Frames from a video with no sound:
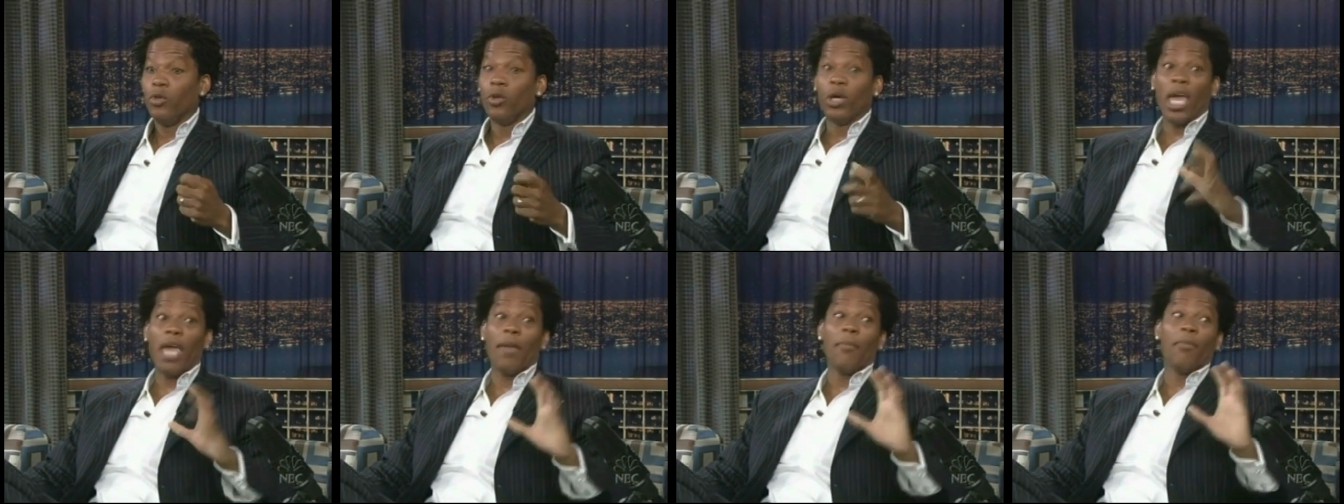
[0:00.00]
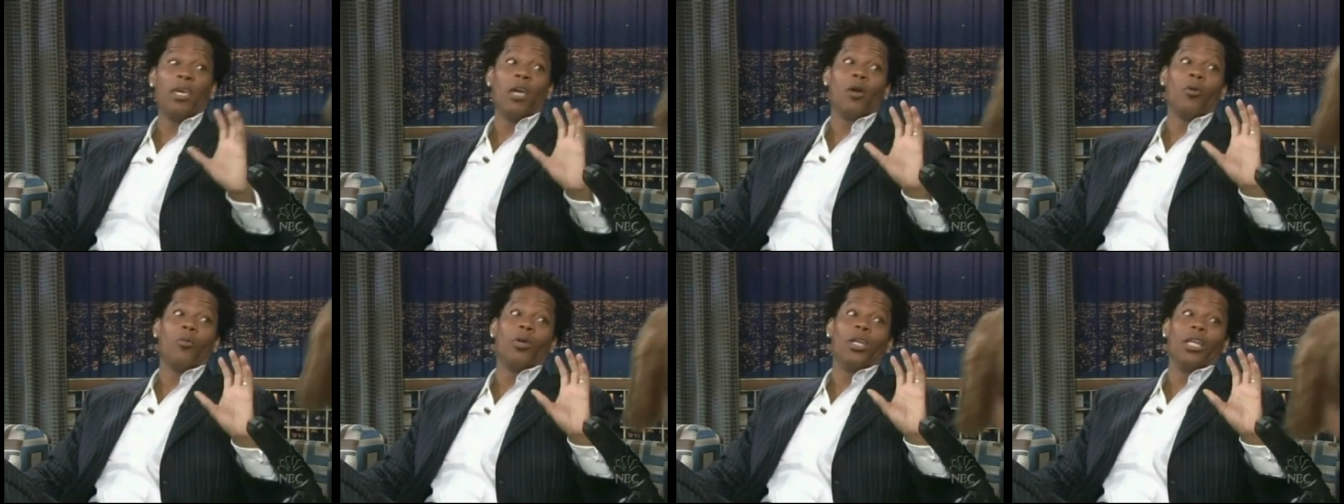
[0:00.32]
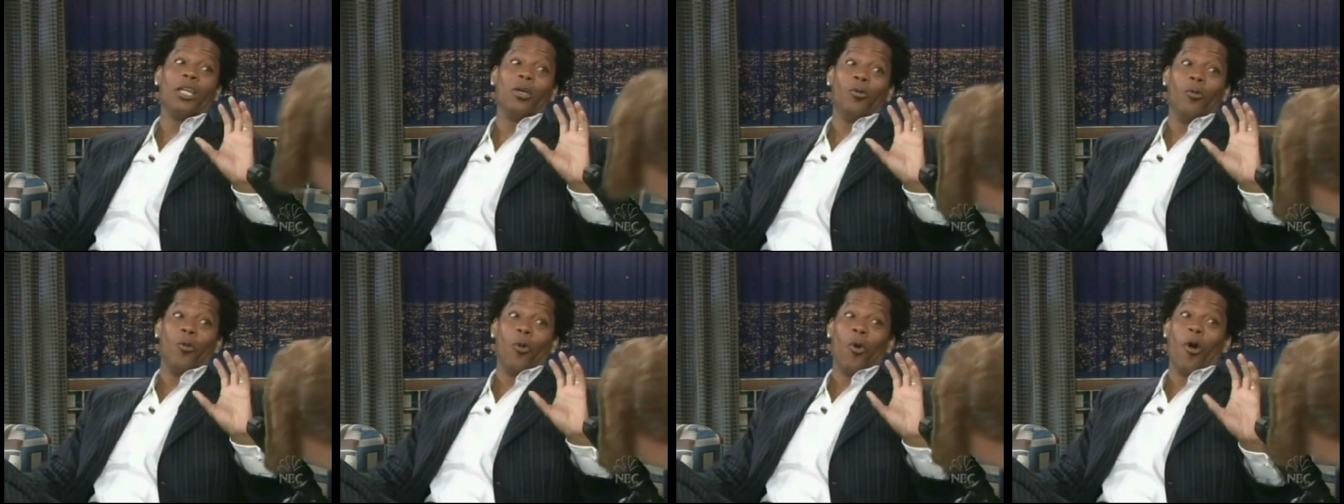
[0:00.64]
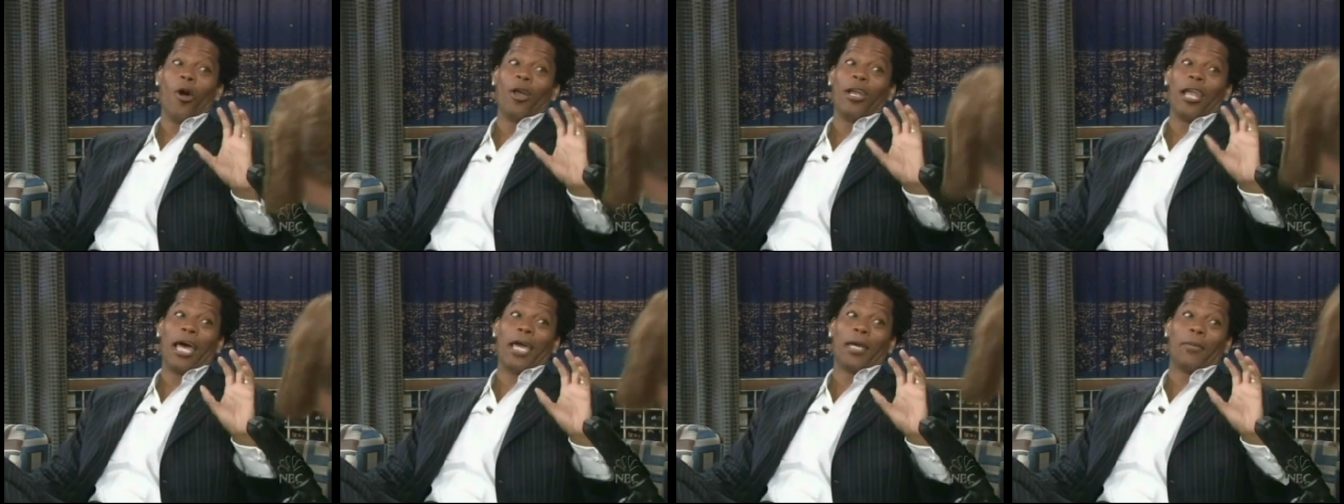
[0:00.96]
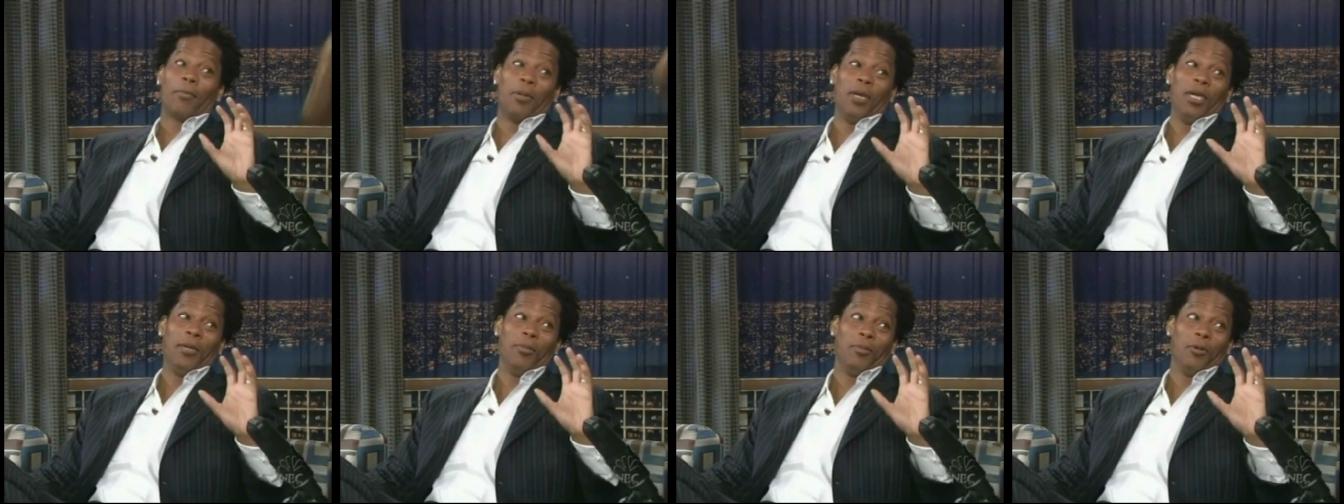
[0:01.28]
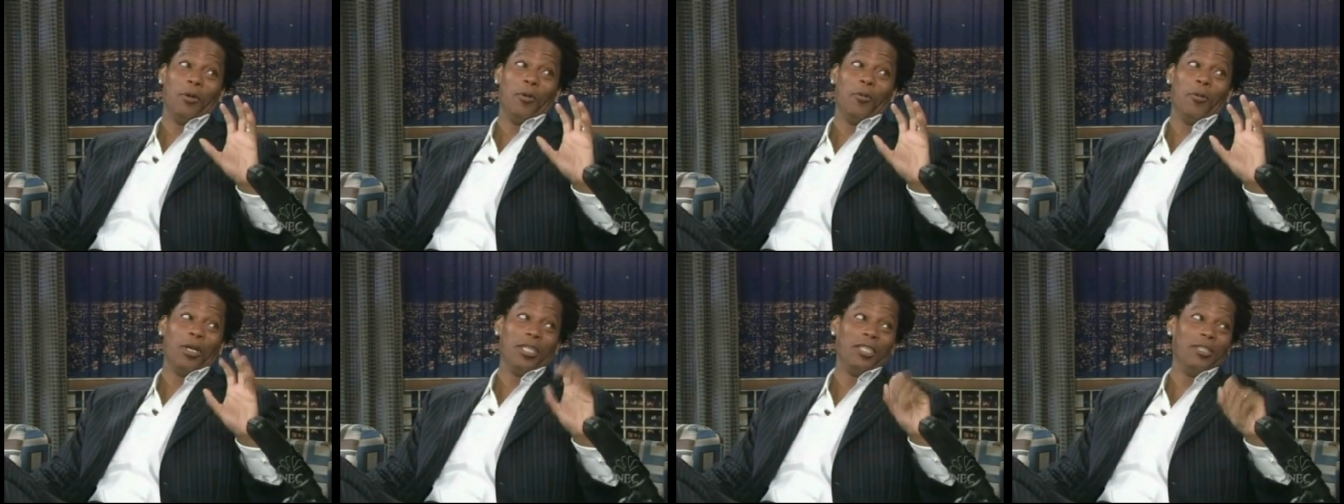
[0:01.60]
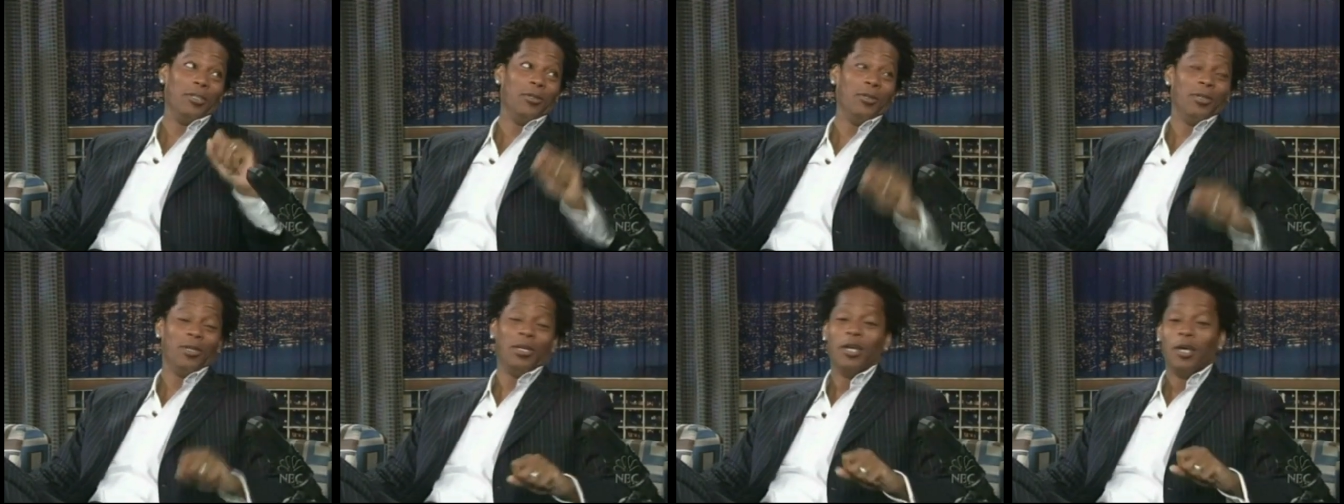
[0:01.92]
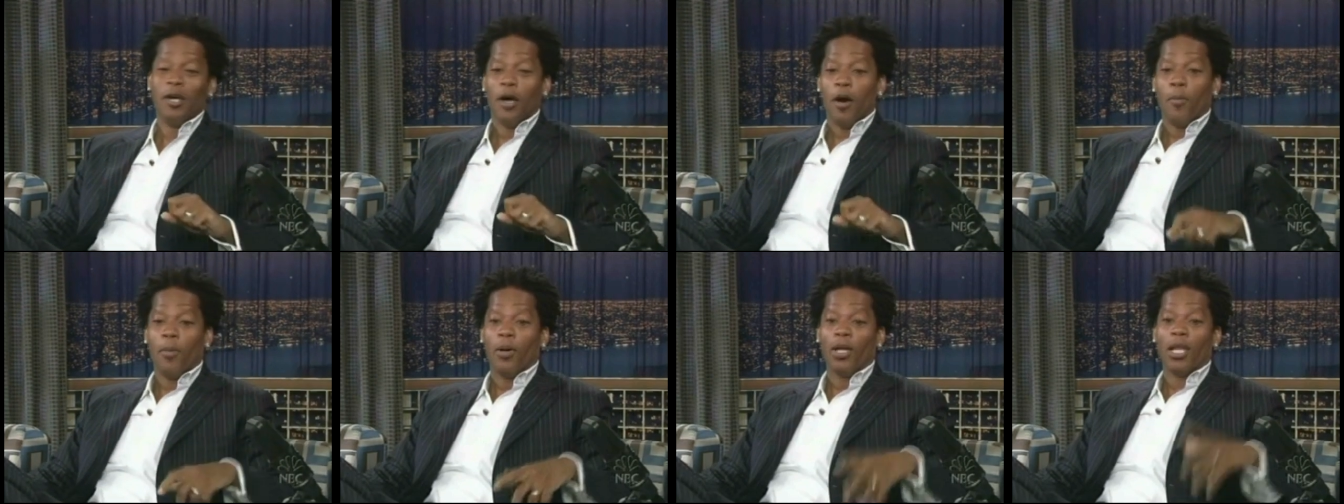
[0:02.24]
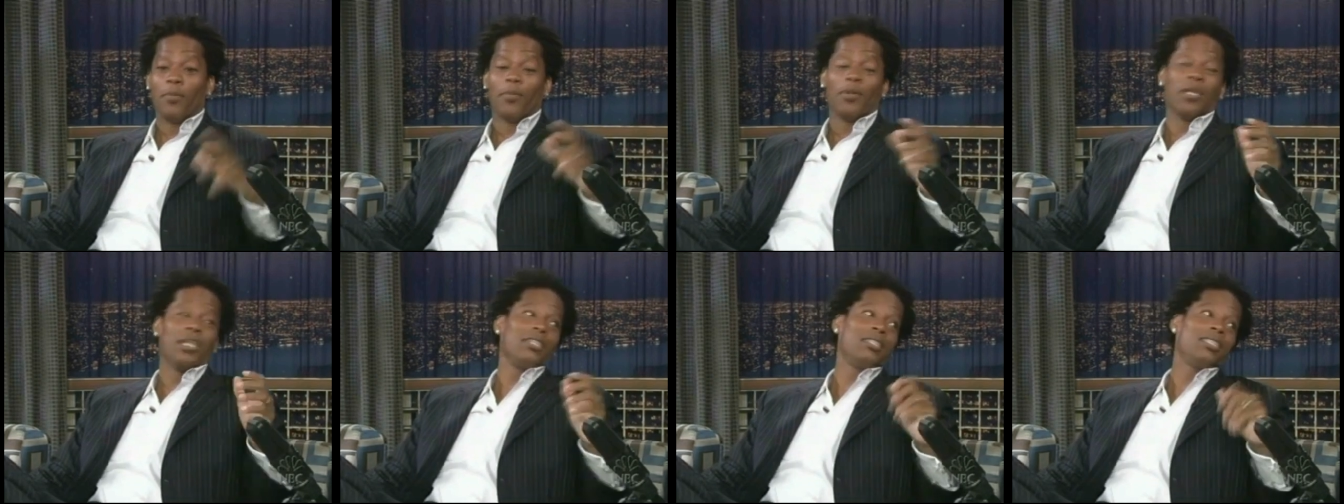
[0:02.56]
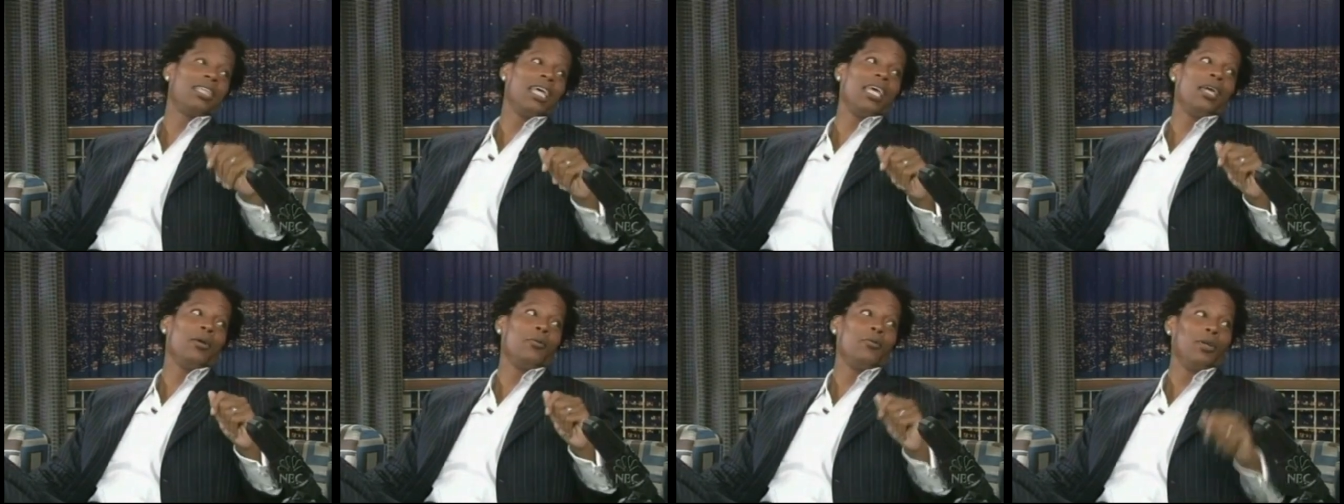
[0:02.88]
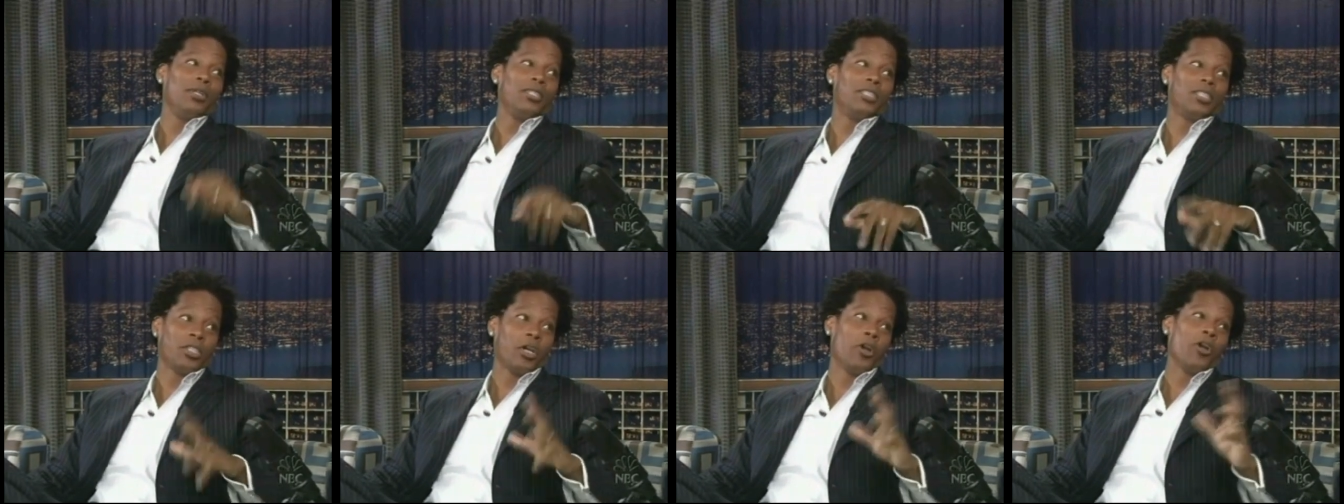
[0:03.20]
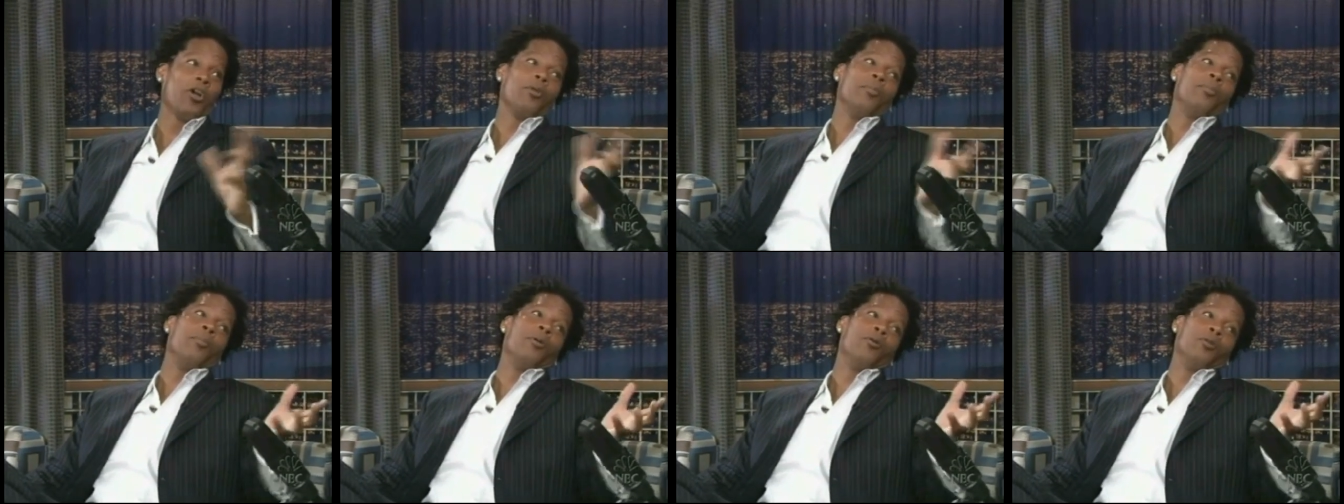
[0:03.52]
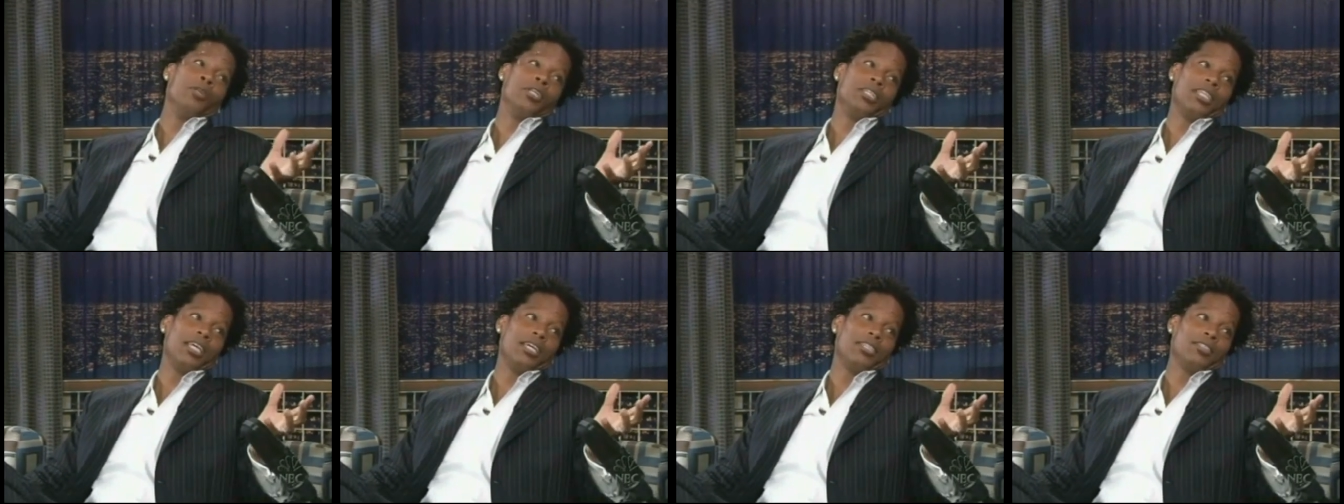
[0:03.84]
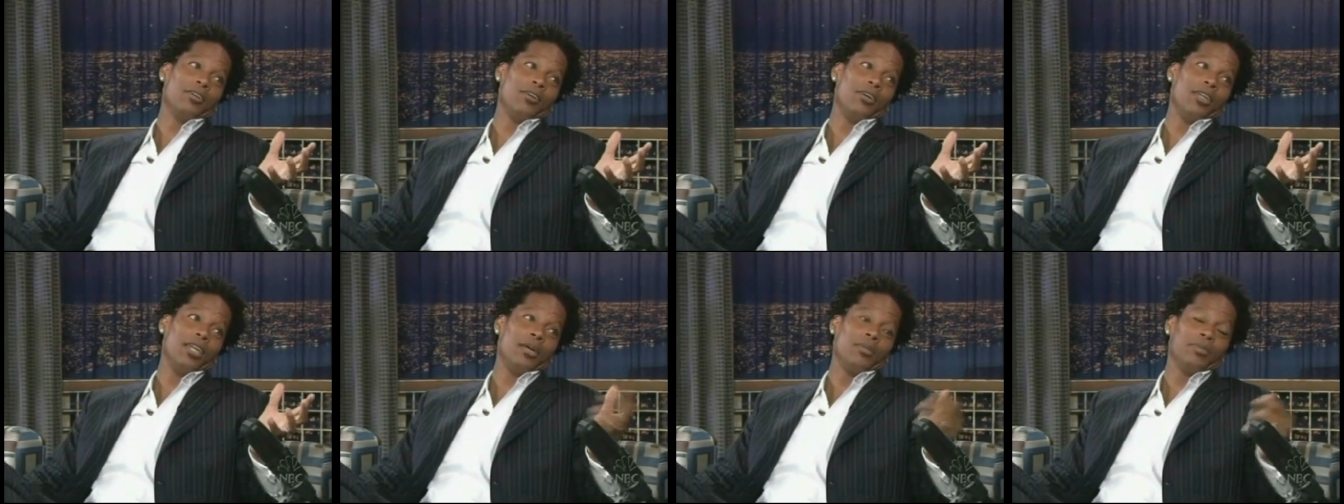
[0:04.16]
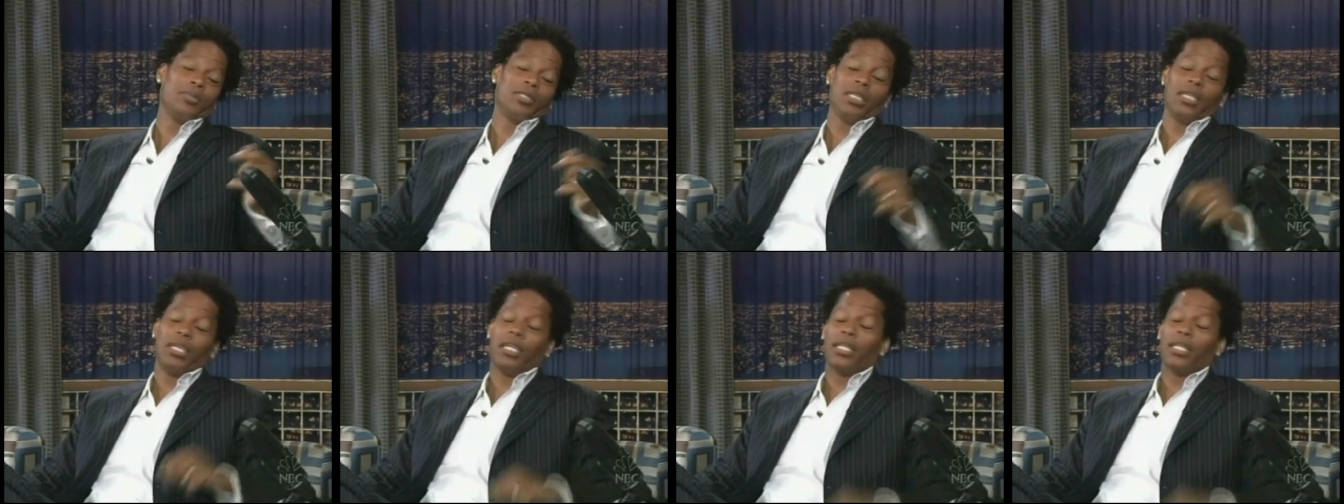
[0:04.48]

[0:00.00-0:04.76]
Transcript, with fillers: you can't be a really warlike people when you pull up in a tank with syrup on it. That's all I'm